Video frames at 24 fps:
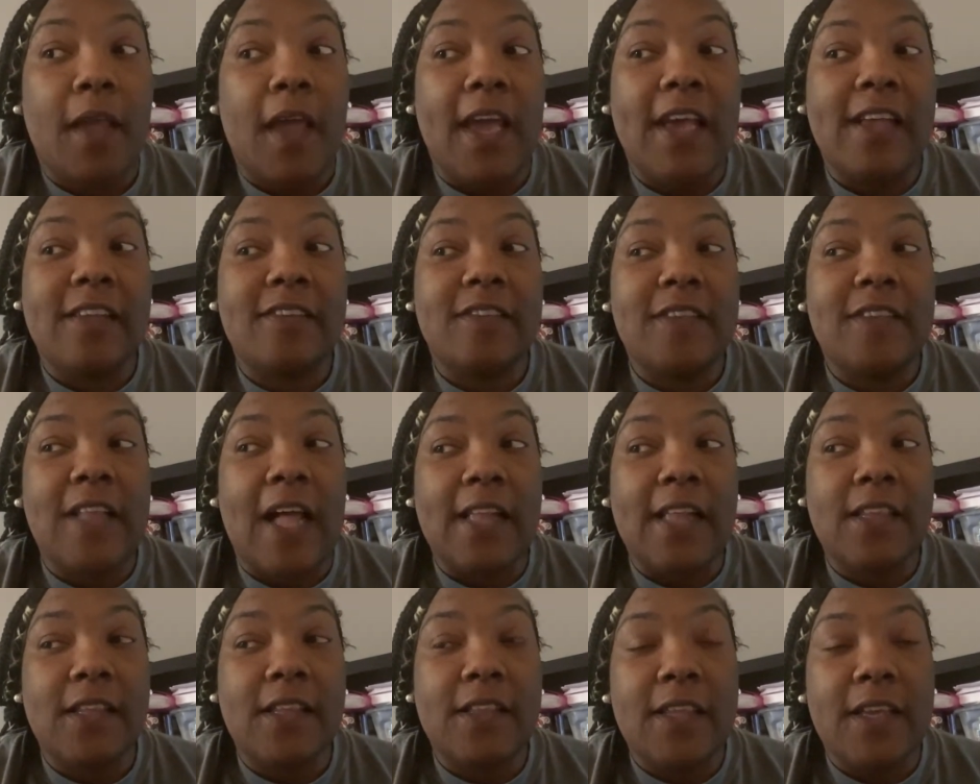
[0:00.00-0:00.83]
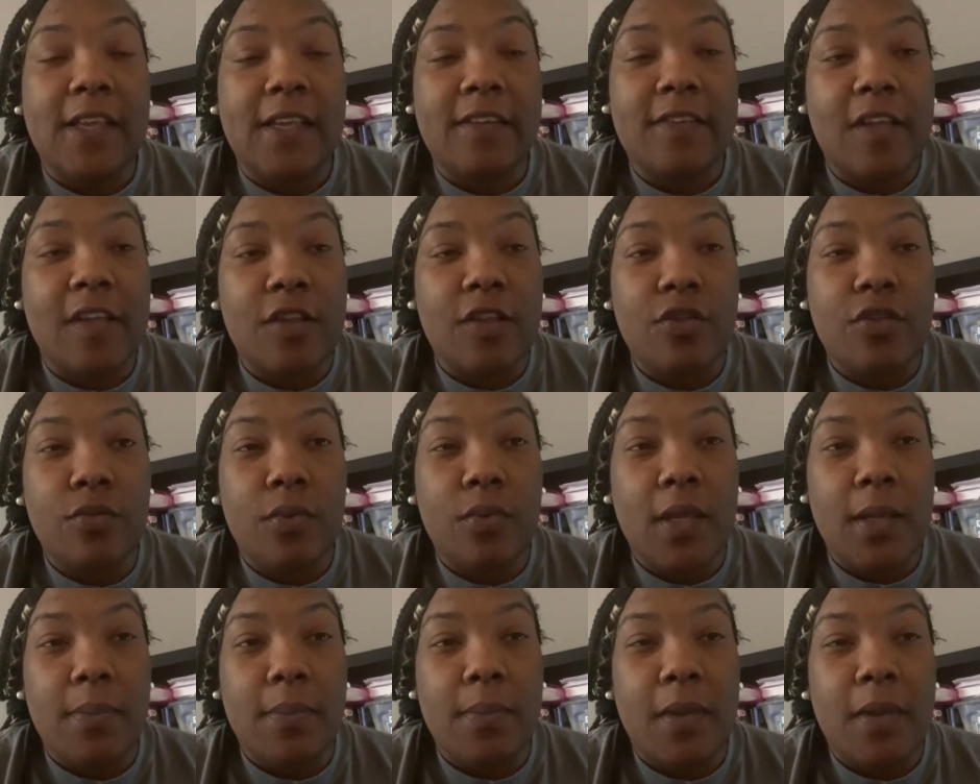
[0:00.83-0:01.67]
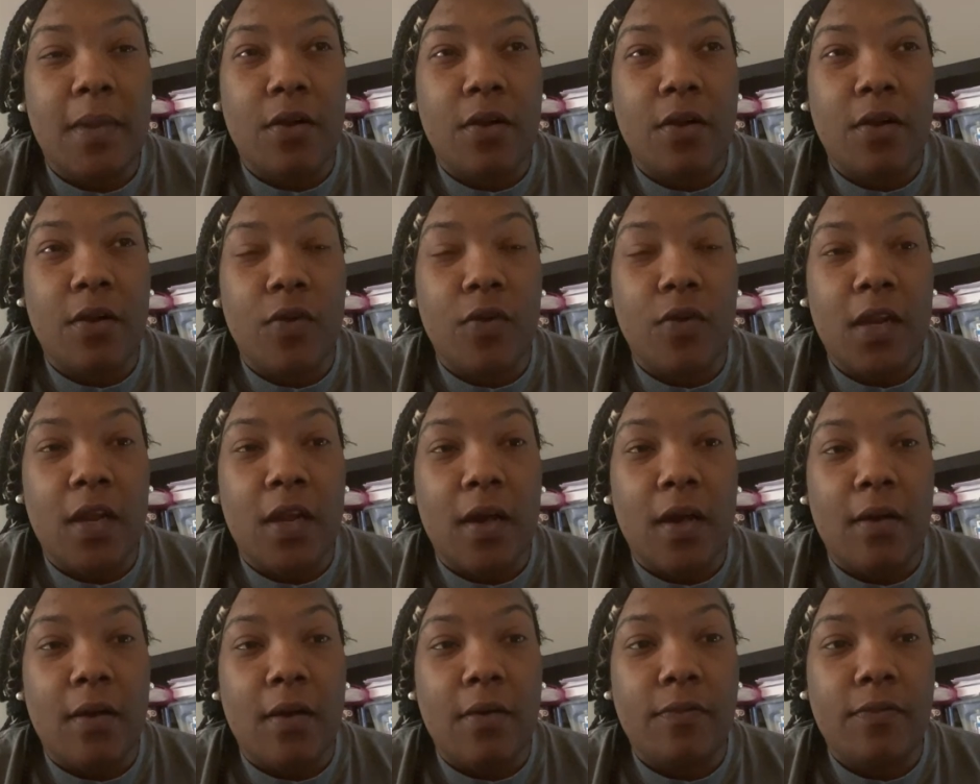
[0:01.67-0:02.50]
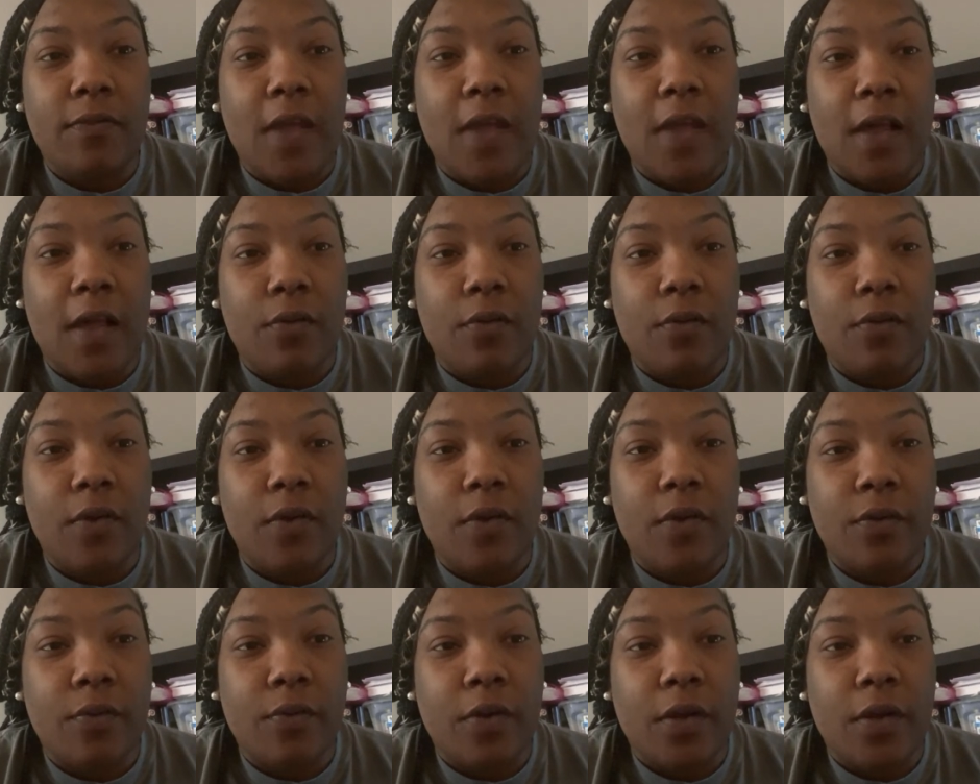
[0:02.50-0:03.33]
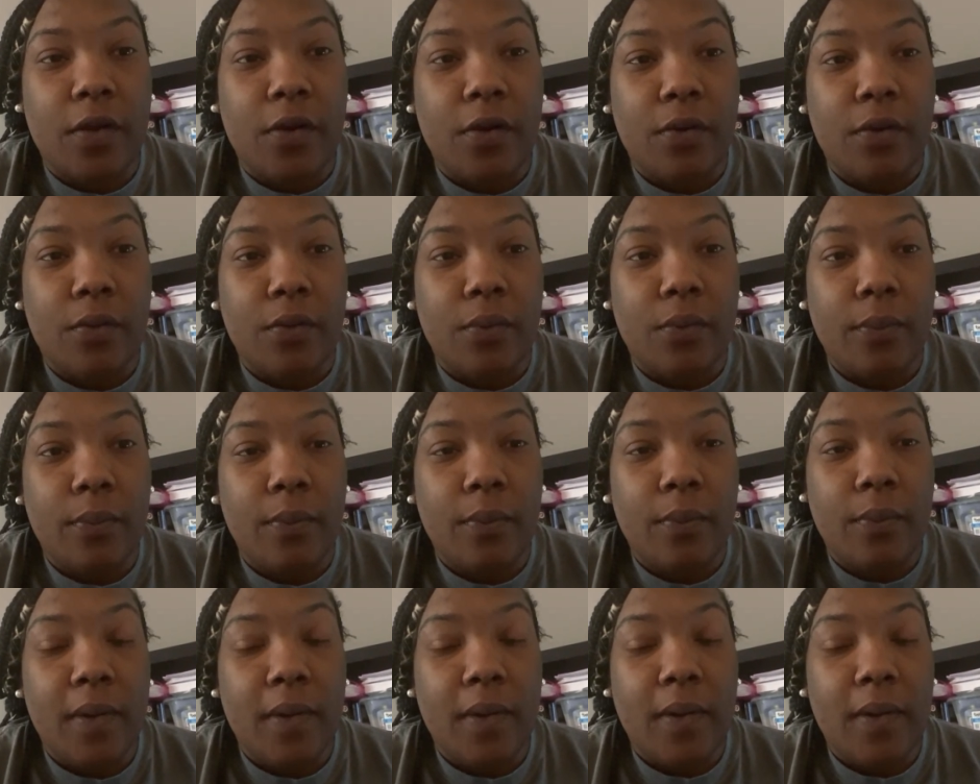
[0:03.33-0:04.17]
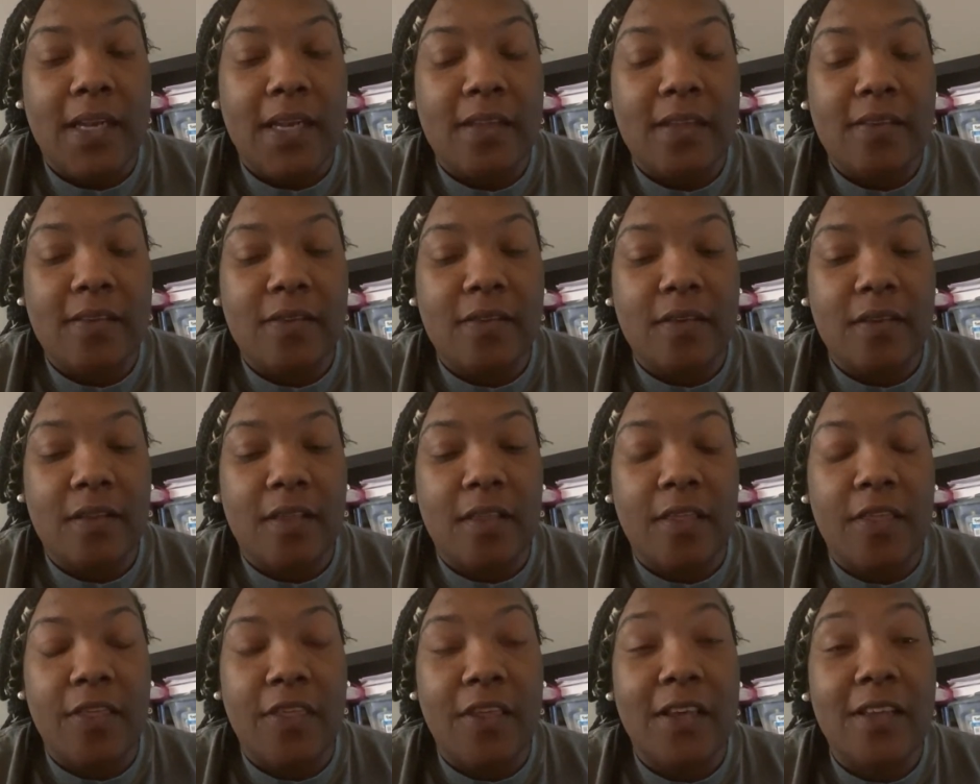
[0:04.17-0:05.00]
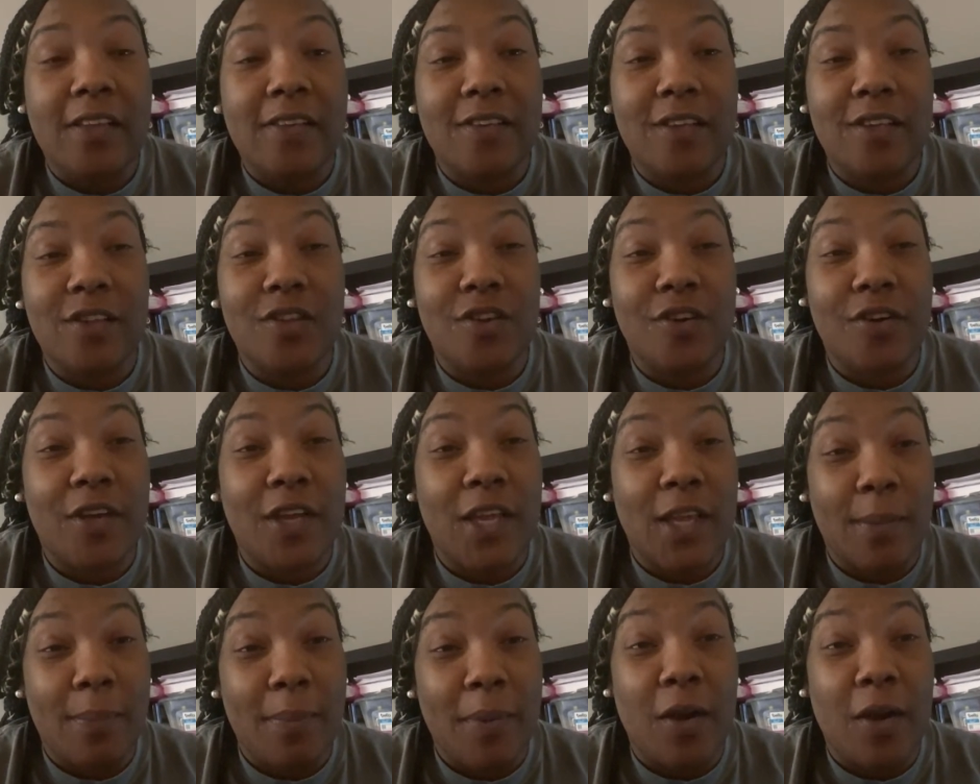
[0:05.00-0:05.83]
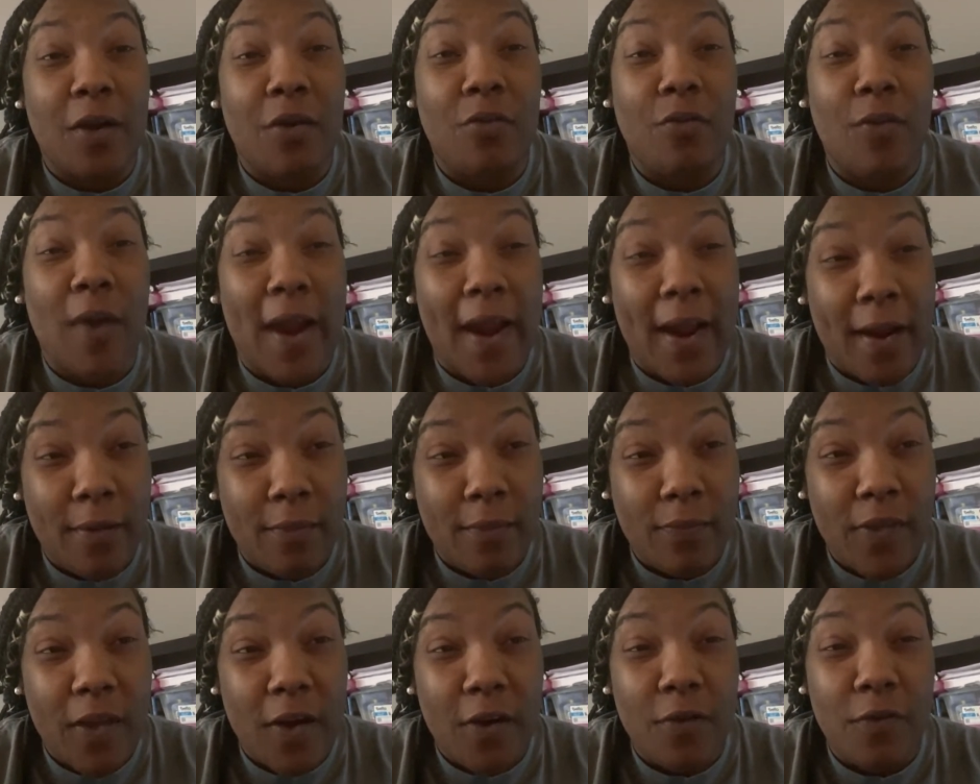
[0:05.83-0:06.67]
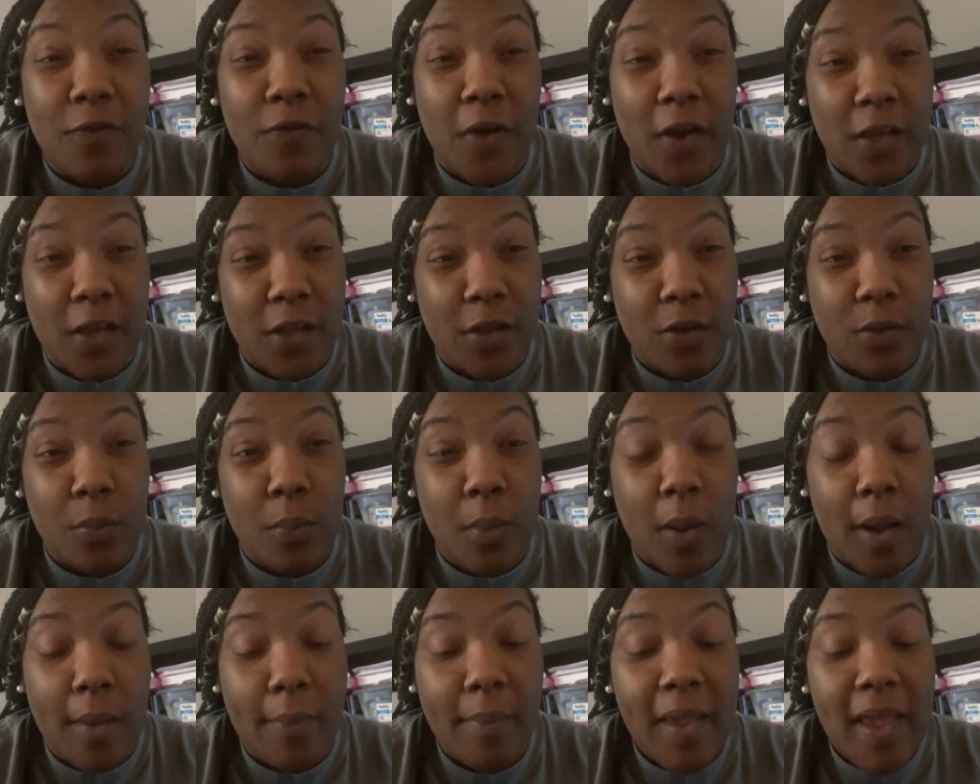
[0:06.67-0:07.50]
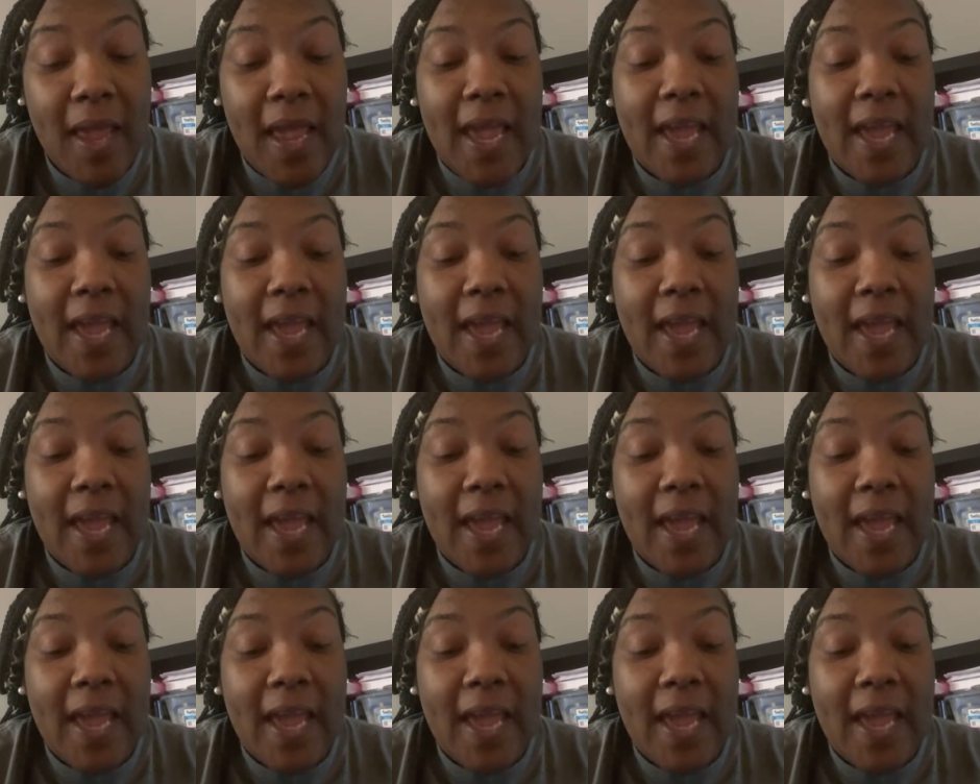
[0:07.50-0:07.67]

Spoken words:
It's not the things that you keep getting rid of that are rendering you. It is the things that you're keeping around that are fucking you up.